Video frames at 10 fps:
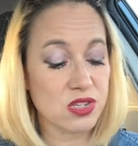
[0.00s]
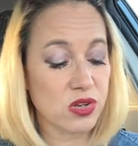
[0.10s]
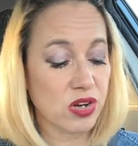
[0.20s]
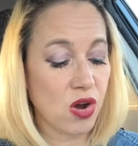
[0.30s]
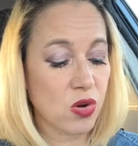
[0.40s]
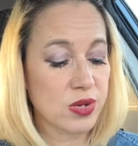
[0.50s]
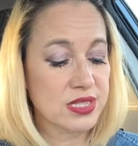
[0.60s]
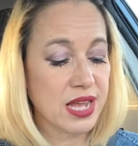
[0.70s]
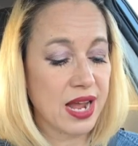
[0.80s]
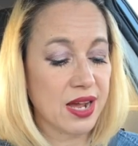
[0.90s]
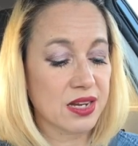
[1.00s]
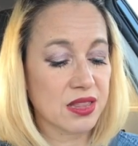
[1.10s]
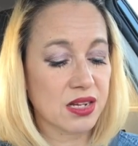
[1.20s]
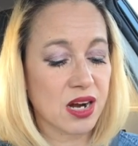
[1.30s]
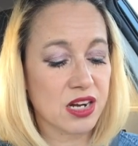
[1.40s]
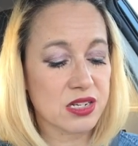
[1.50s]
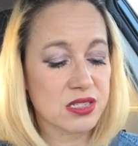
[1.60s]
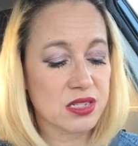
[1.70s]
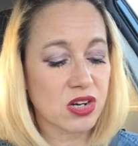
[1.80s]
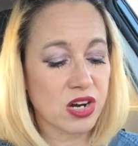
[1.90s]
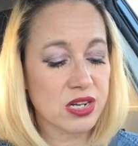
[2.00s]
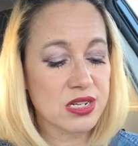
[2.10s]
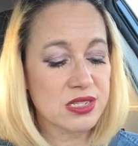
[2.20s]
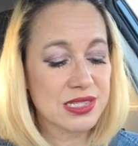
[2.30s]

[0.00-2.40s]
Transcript: you can always add the gar garden